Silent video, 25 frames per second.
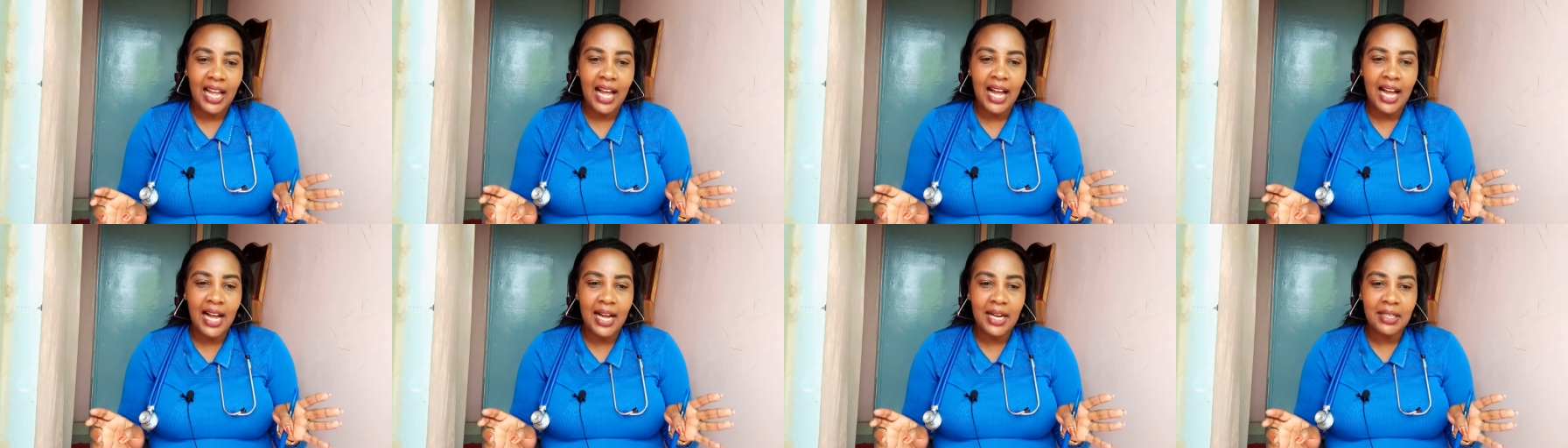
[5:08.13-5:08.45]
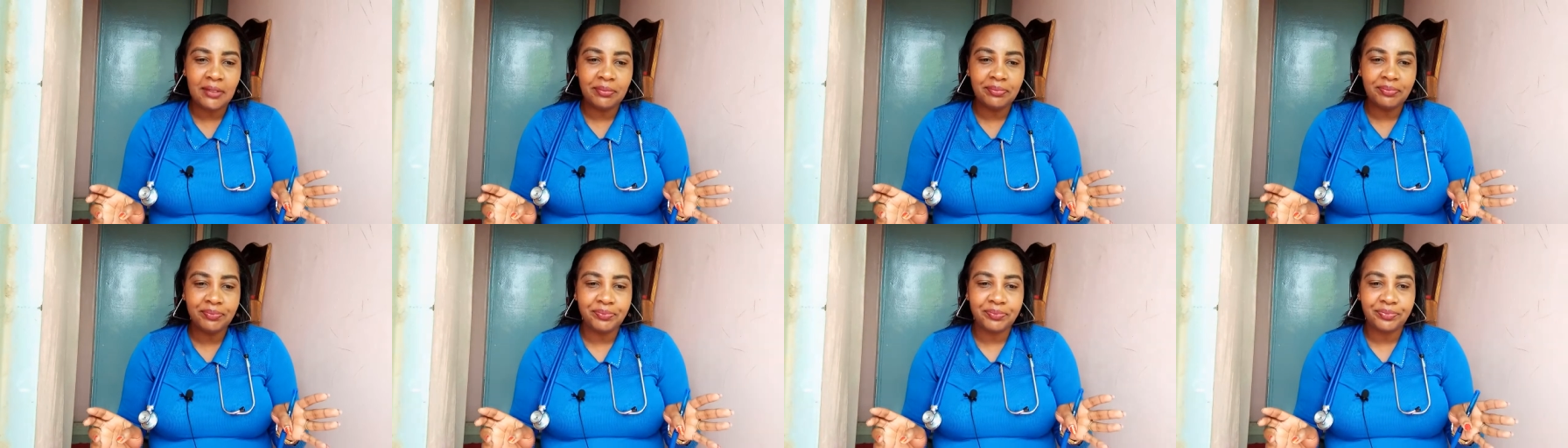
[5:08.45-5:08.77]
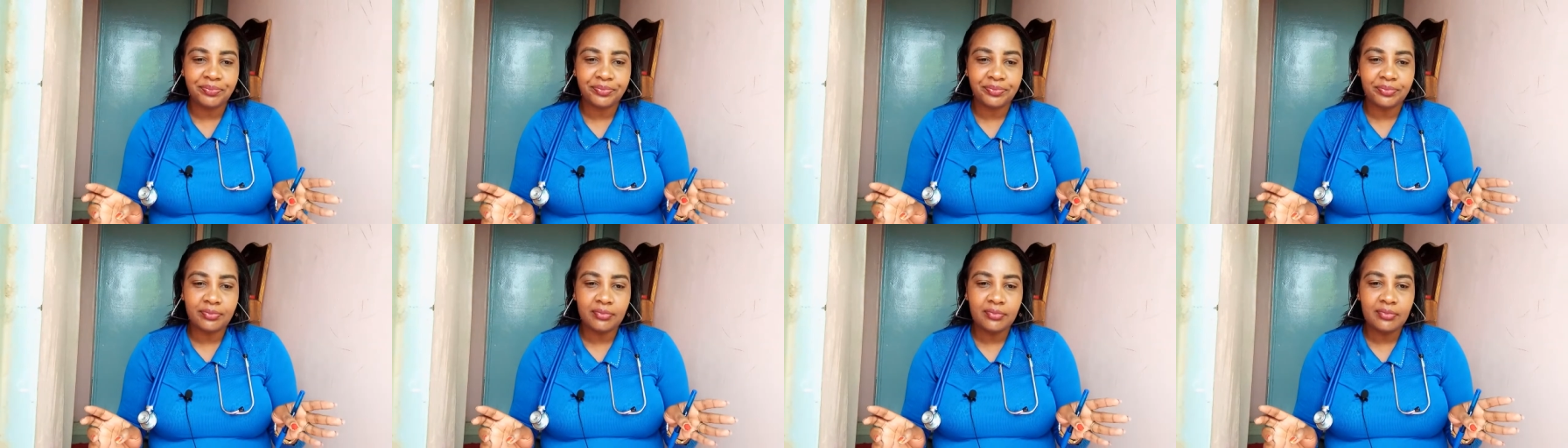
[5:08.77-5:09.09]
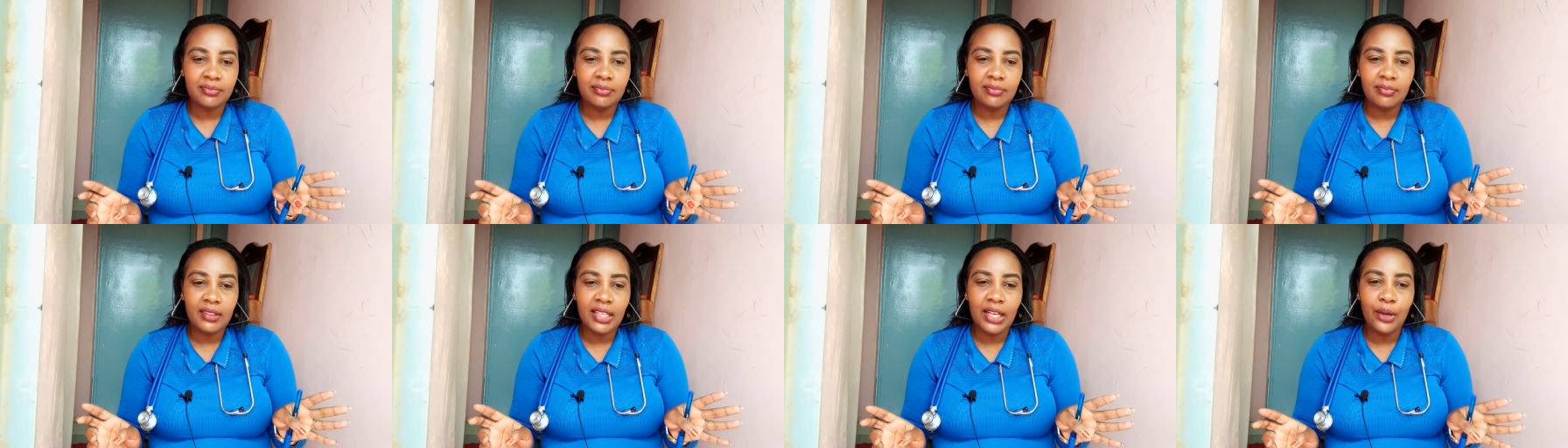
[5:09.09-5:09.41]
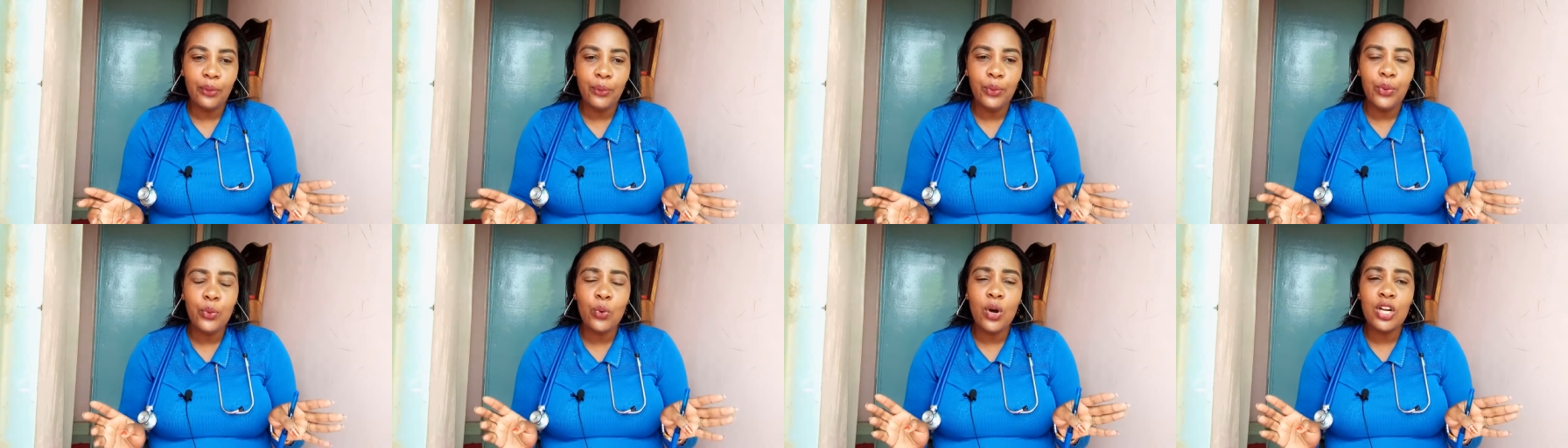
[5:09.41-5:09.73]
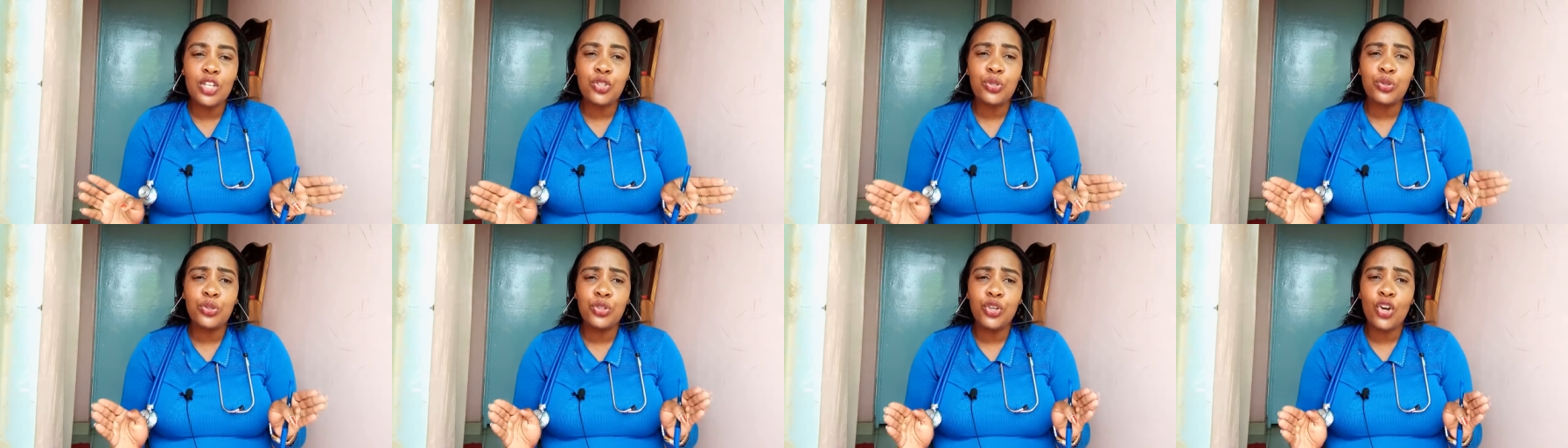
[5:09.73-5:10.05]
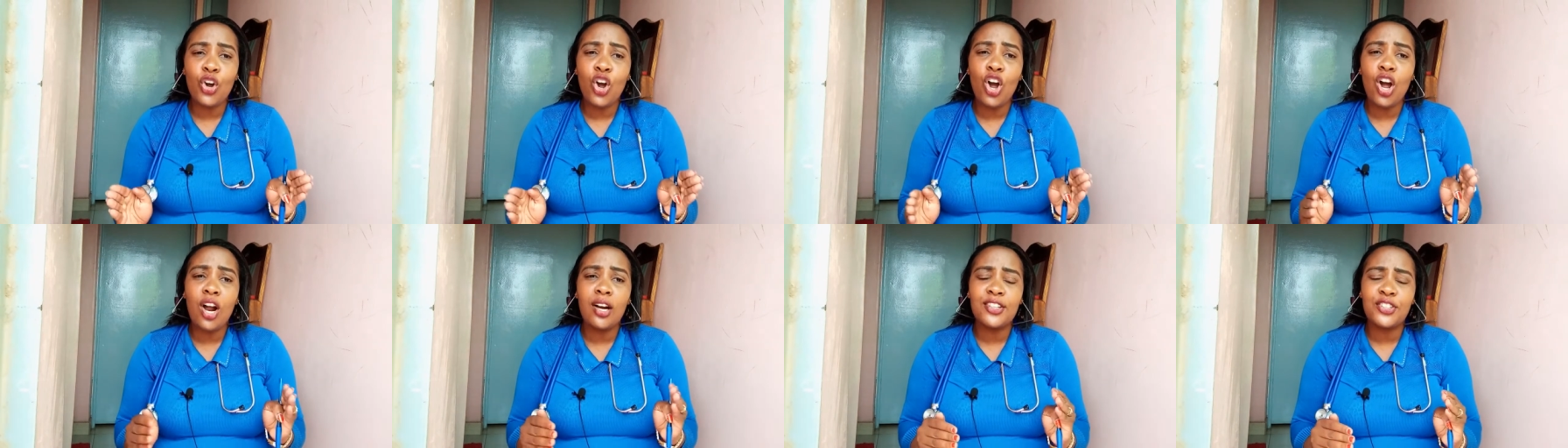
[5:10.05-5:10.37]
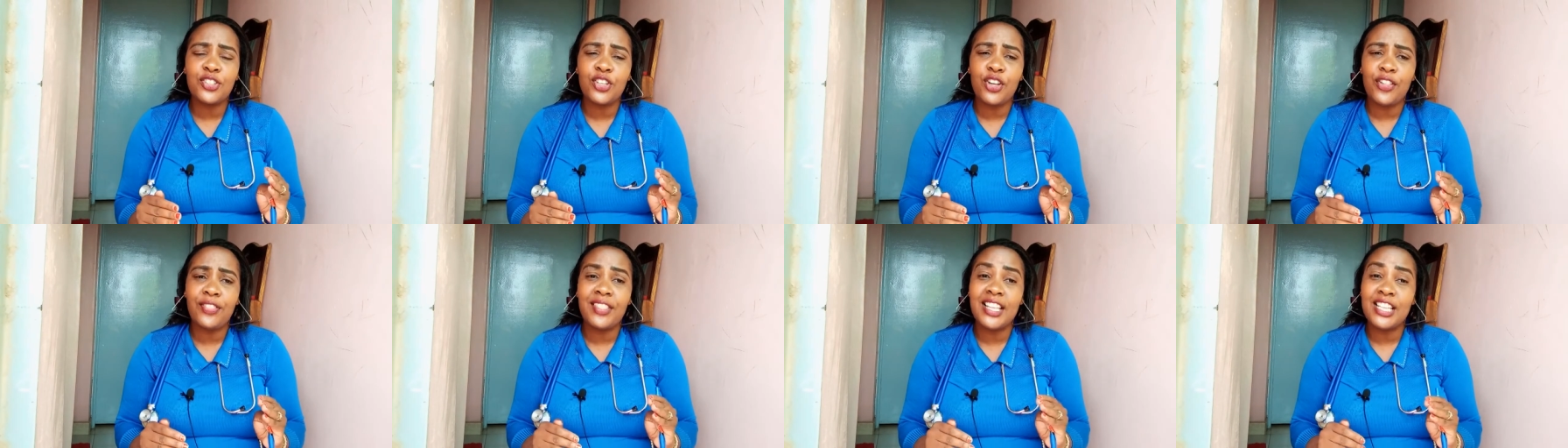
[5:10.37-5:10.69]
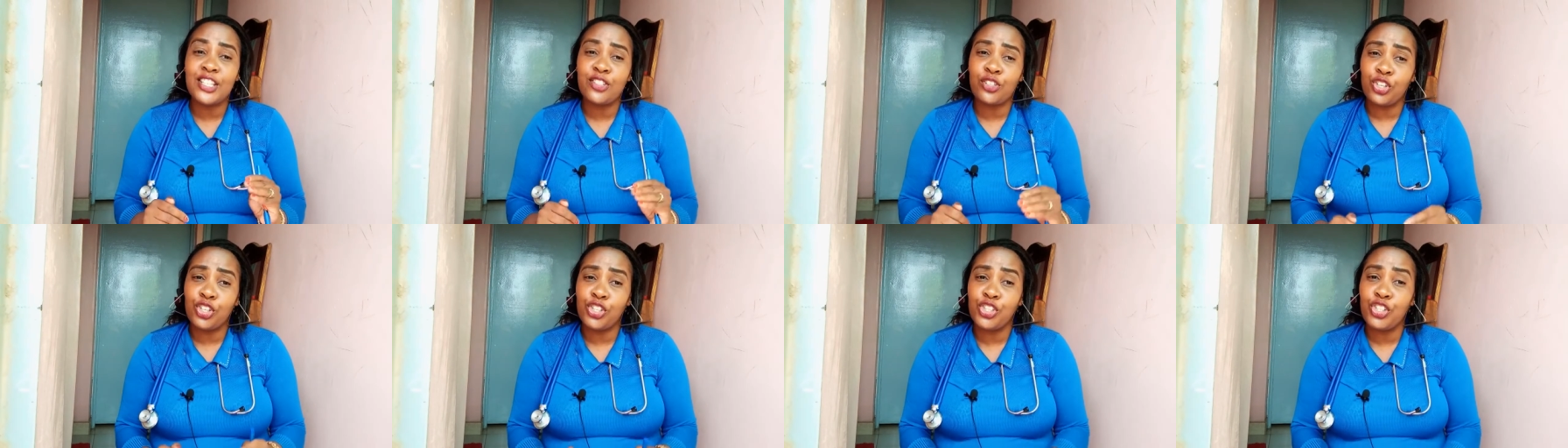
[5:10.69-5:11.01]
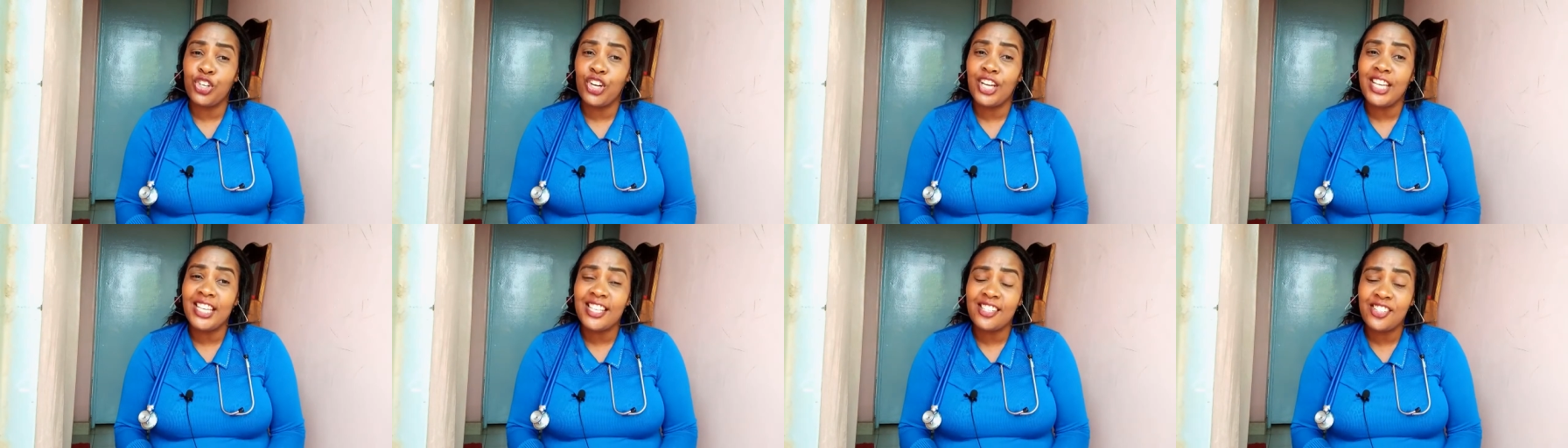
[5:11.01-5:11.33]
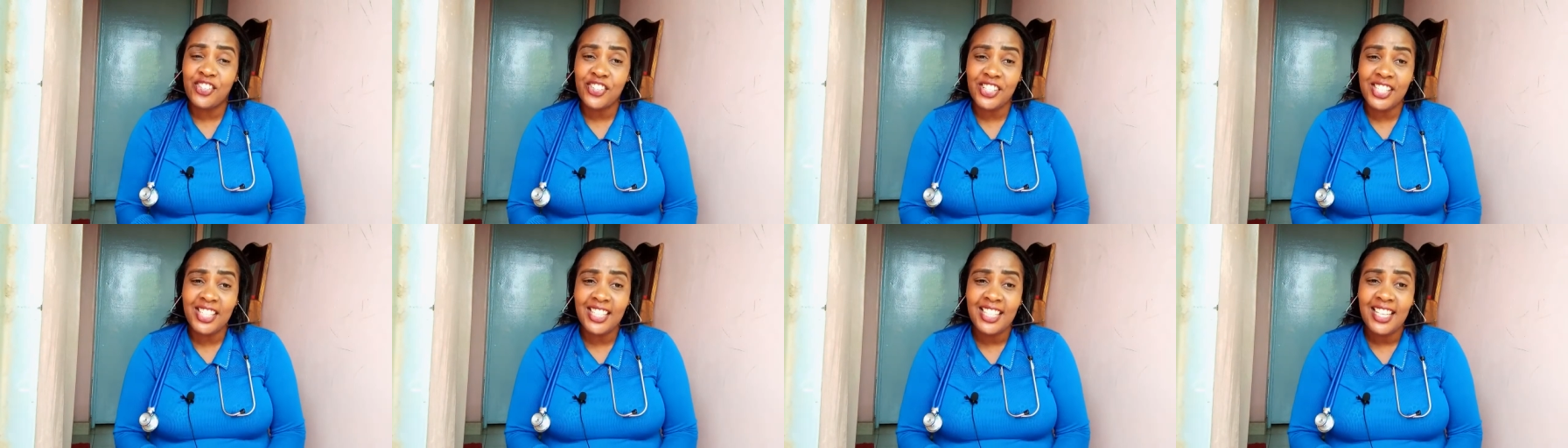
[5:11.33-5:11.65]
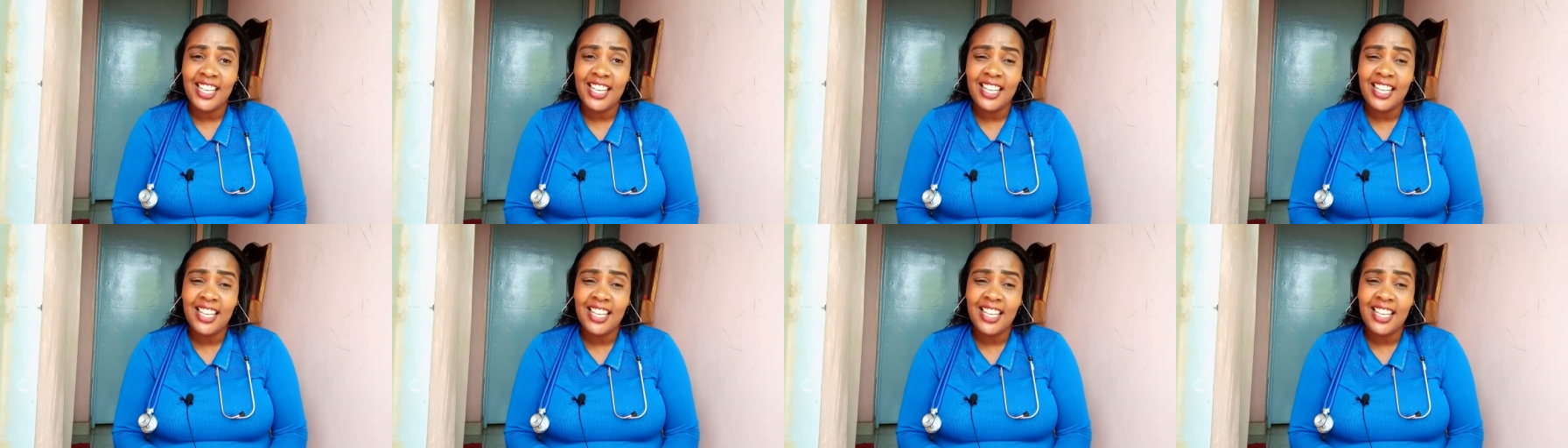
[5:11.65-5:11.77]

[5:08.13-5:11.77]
Um, we want to know also the social history.